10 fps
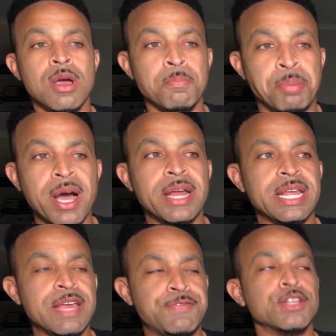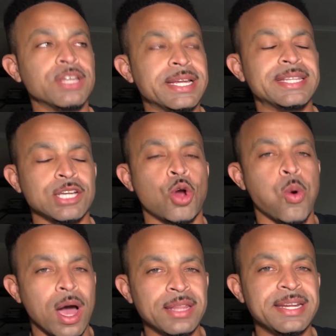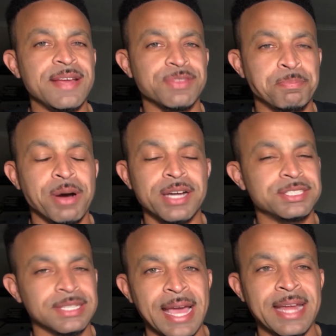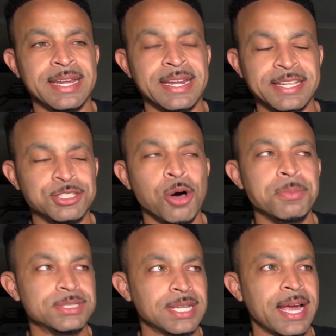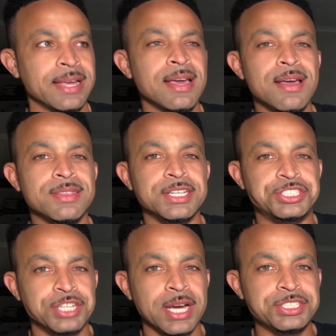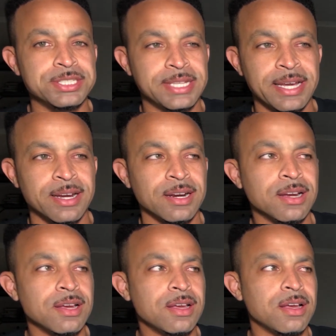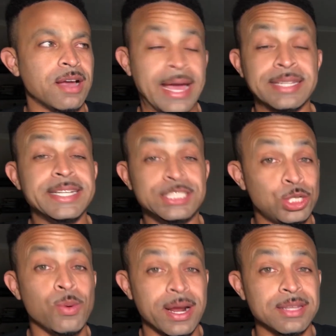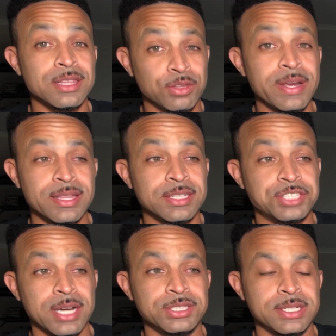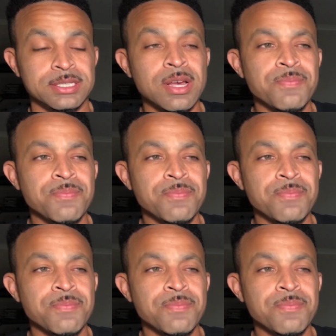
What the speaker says: But if you're looking at the quality of the punch landed, it's almost like the judges here, at least 2 out of the 3 of the judges,